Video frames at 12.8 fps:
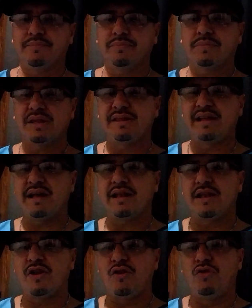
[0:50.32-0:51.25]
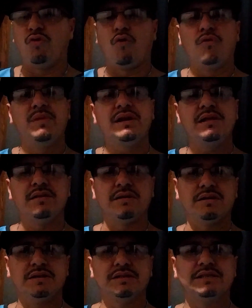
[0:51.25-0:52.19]
It's not normally the
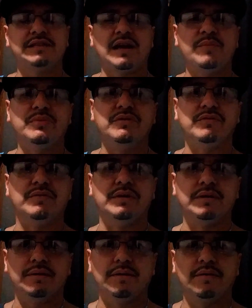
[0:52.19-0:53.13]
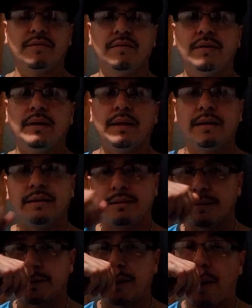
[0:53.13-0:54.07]
type of
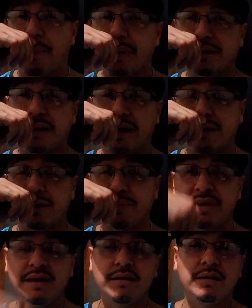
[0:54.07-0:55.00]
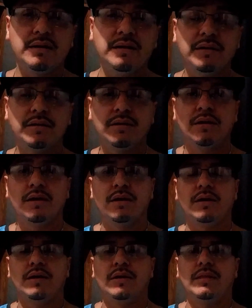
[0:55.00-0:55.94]
topics that I speak on,
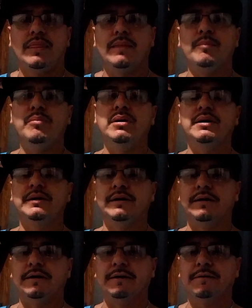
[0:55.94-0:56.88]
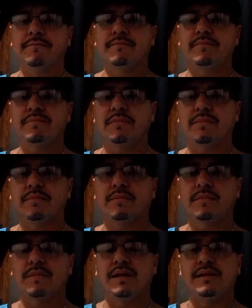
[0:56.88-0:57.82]
but
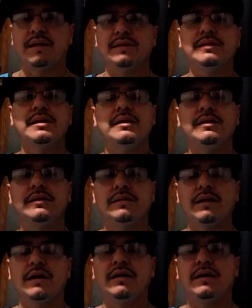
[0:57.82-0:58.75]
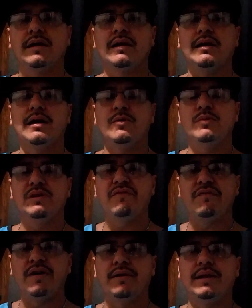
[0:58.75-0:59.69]
as I said, I really
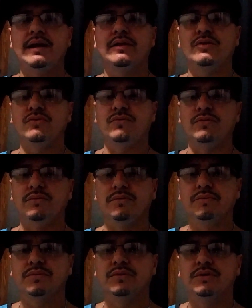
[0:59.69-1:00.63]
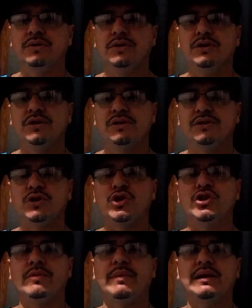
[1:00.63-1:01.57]
felt led to
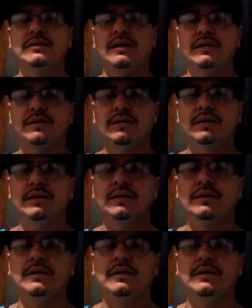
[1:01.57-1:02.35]
share my thoughts on it.